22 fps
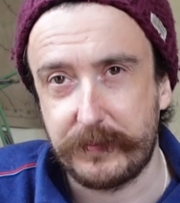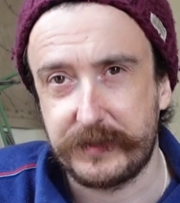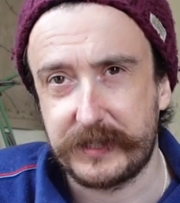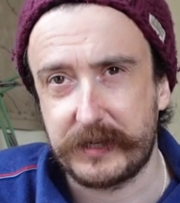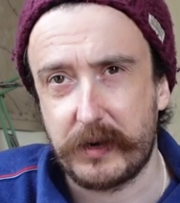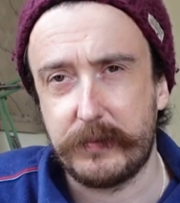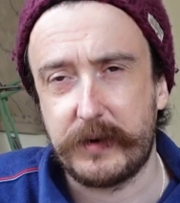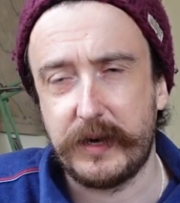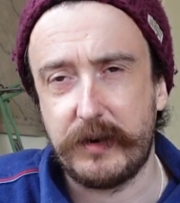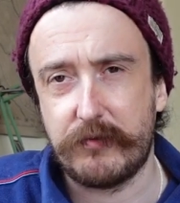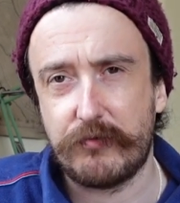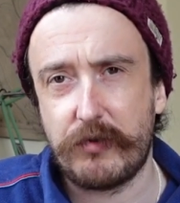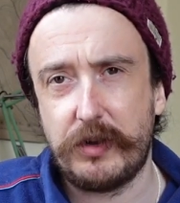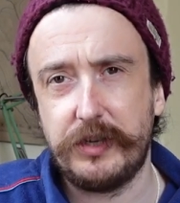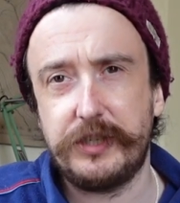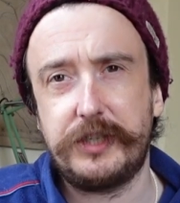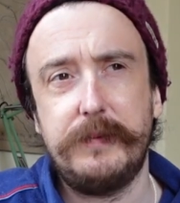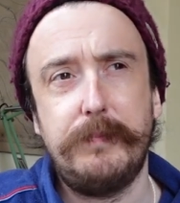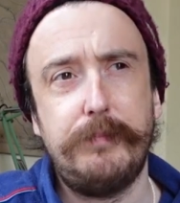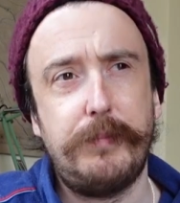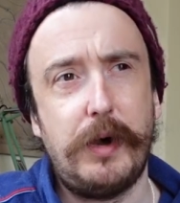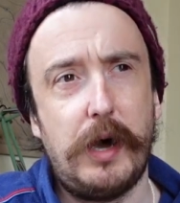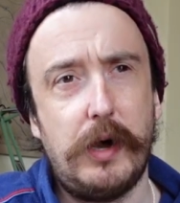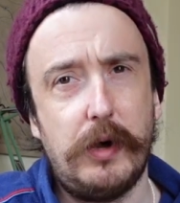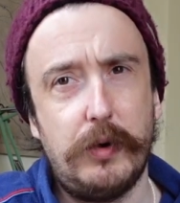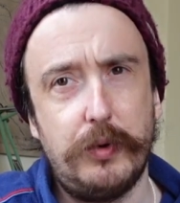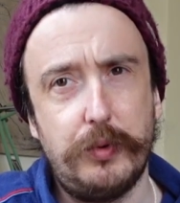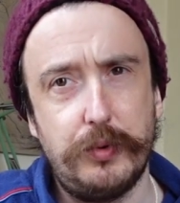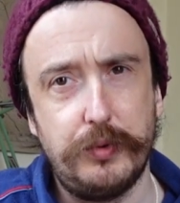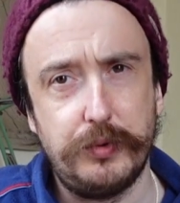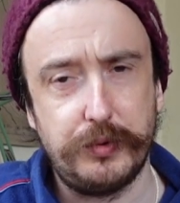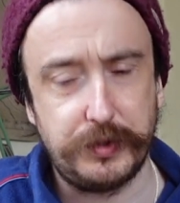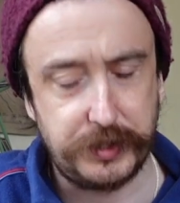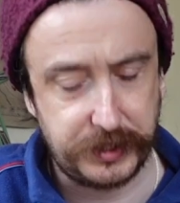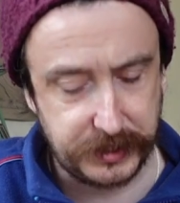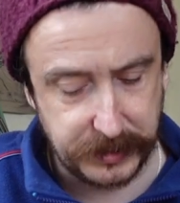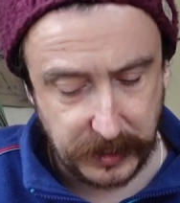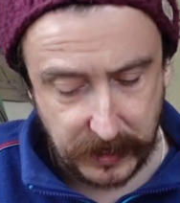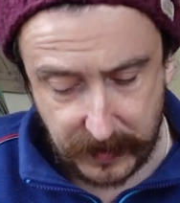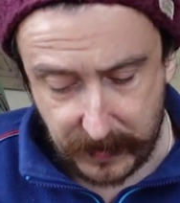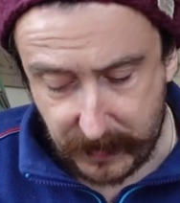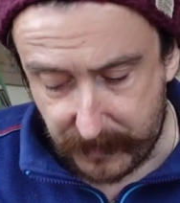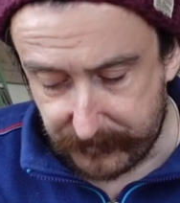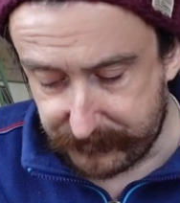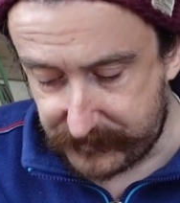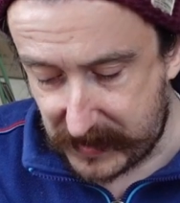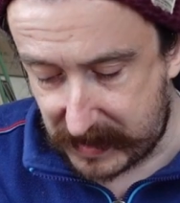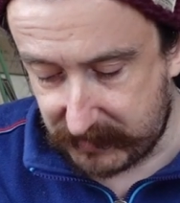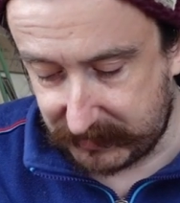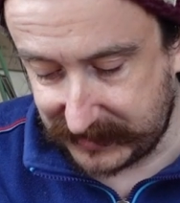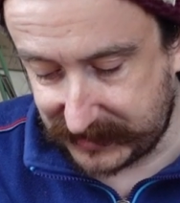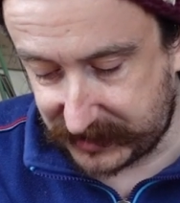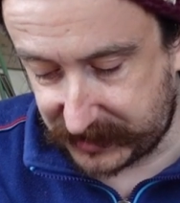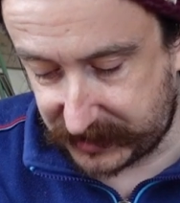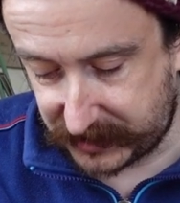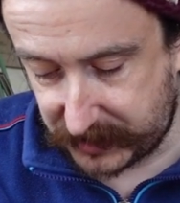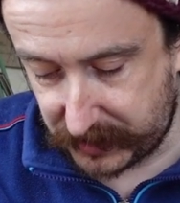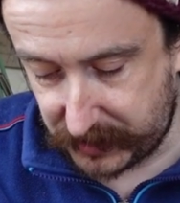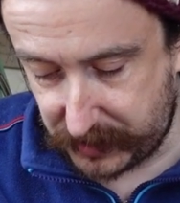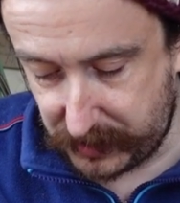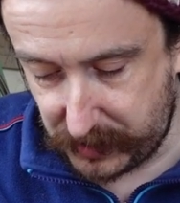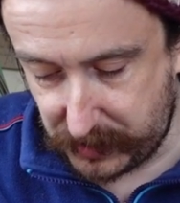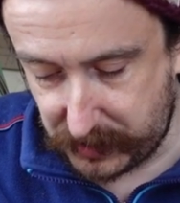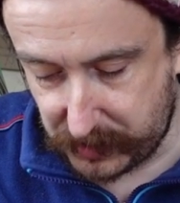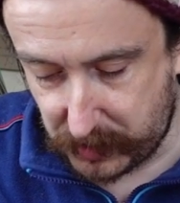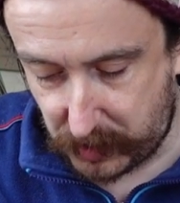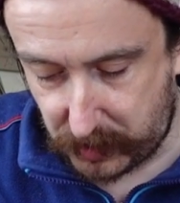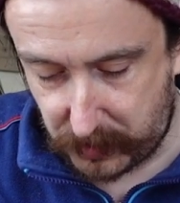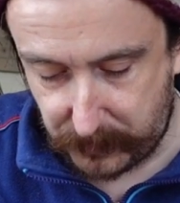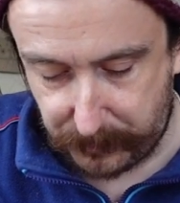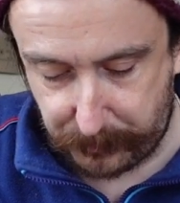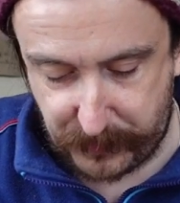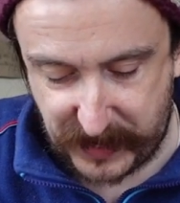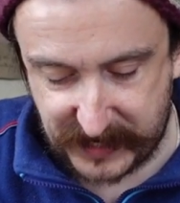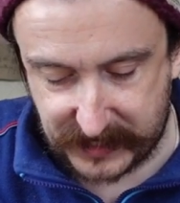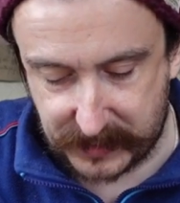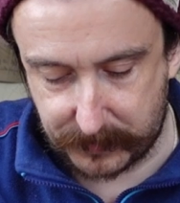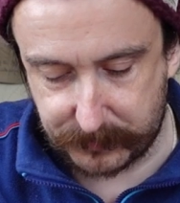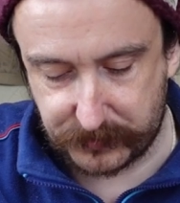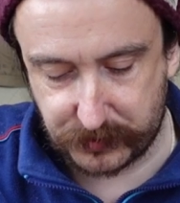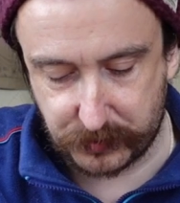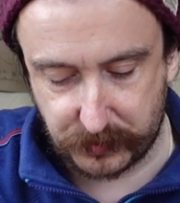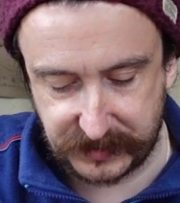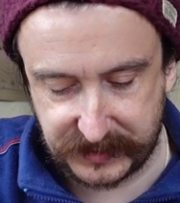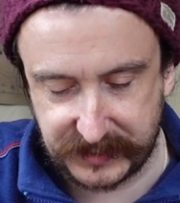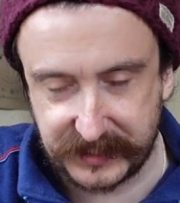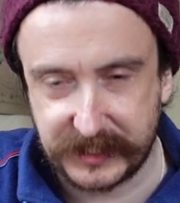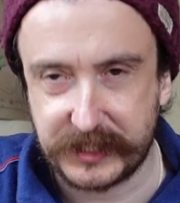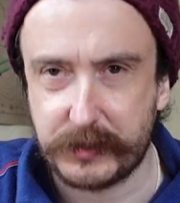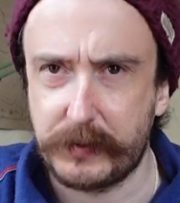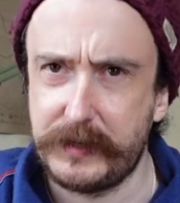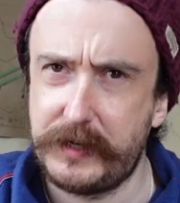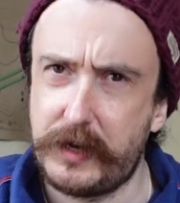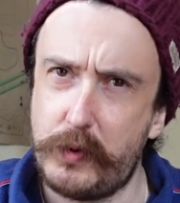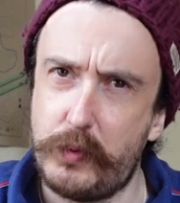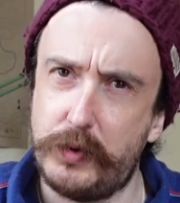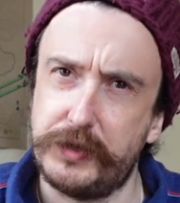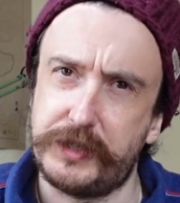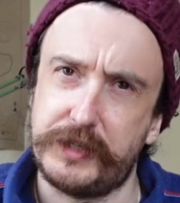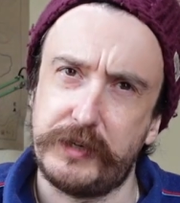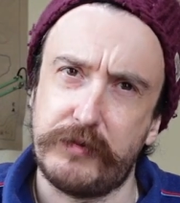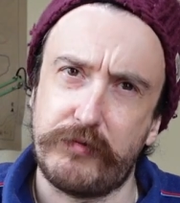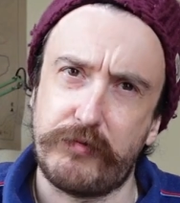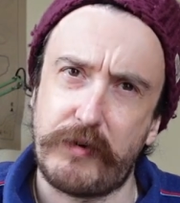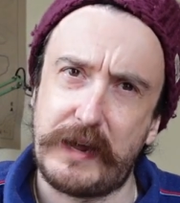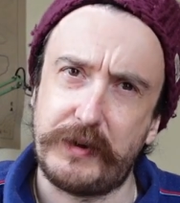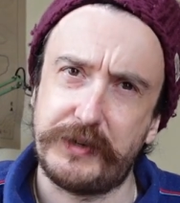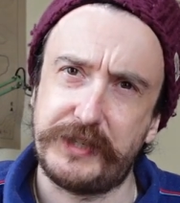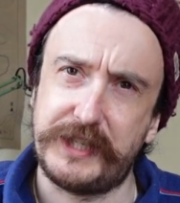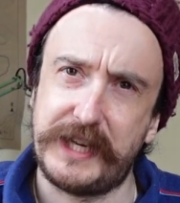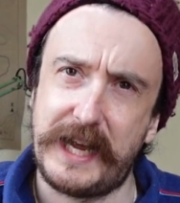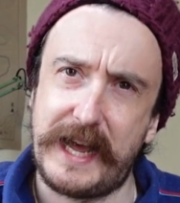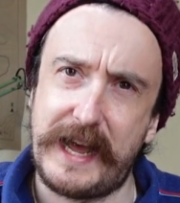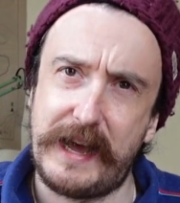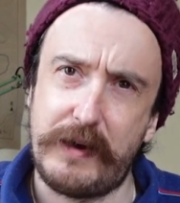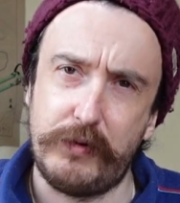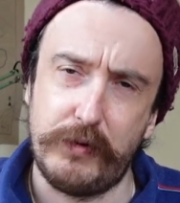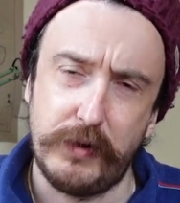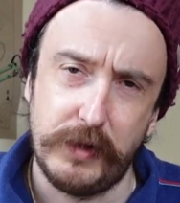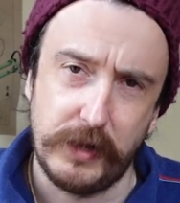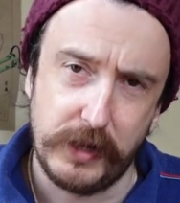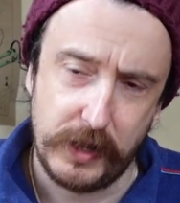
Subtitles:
So I'm going to run some polls very soon on pickup choices so we know what to route it out